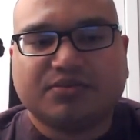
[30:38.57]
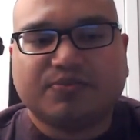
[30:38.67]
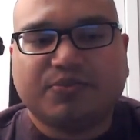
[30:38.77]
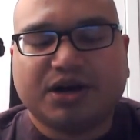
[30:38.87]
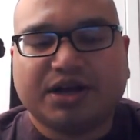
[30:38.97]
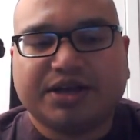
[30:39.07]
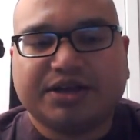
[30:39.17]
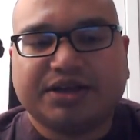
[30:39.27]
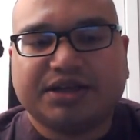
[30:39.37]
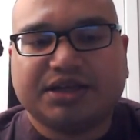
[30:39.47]
But
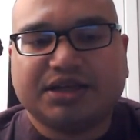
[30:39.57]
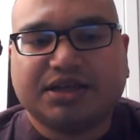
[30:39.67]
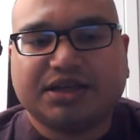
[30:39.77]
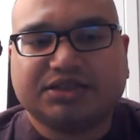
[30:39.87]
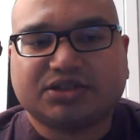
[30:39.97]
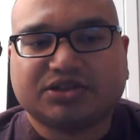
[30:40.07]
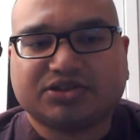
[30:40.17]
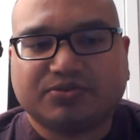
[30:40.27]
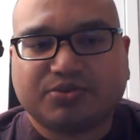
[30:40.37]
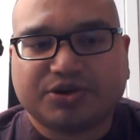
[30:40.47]
it's also
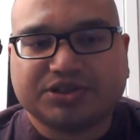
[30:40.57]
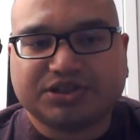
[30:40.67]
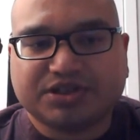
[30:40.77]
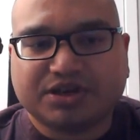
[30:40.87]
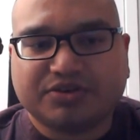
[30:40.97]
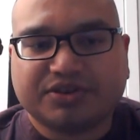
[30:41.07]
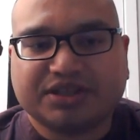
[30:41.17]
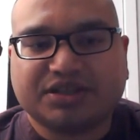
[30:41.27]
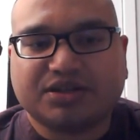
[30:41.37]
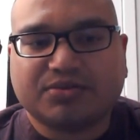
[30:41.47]
important to note that
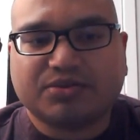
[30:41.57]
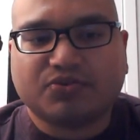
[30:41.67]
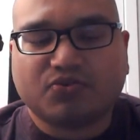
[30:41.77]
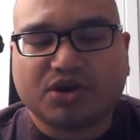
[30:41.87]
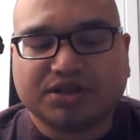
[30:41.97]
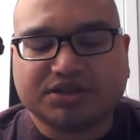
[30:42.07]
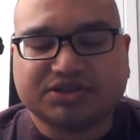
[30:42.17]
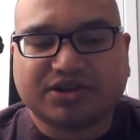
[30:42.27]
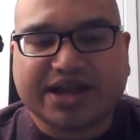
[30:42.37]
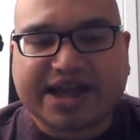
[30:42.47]
the number ones
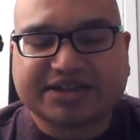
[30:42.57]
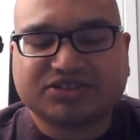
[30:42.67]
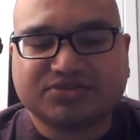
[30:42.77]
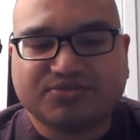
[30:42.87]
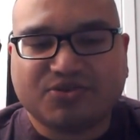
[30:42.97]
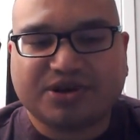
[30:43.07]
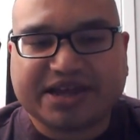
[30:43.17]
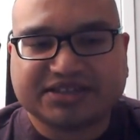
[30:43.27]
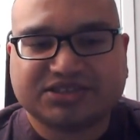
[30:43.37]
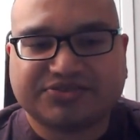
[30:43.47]
are actually more
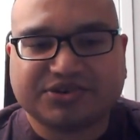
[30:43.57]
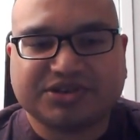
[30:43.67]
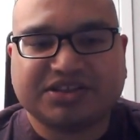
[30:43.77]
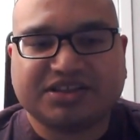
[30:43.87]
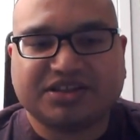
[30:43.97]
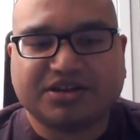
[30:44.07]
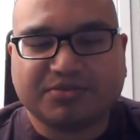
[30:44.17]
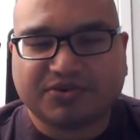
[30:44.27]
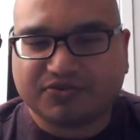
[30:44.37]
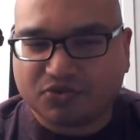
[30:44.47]
extroverted than the
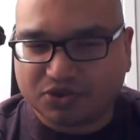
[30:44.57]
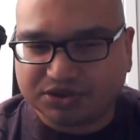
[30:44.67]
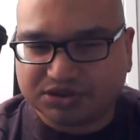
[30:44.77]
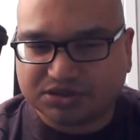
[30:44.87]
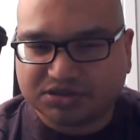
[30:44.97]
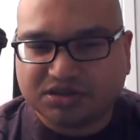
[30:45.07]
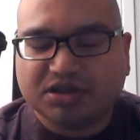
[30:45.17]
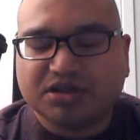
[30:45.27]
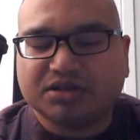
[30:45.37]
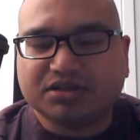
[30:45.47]
number fours.
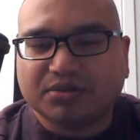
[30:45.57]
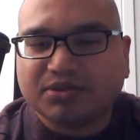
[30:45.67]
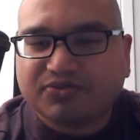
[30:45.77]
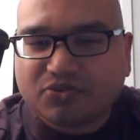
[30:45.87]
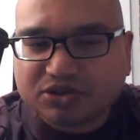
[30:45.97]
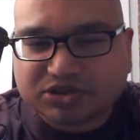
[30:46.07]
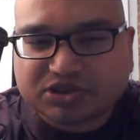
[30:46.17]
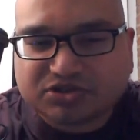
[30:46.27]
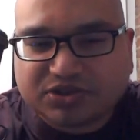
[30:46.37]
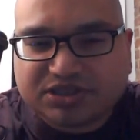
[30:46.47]
Number fours are
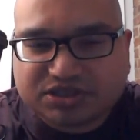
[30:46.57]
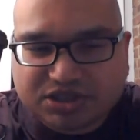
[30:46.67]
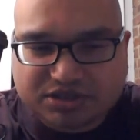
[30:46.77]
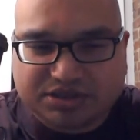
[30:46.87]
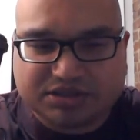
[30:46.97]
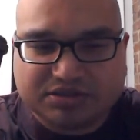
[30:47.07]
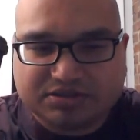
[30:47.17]
straight chillin'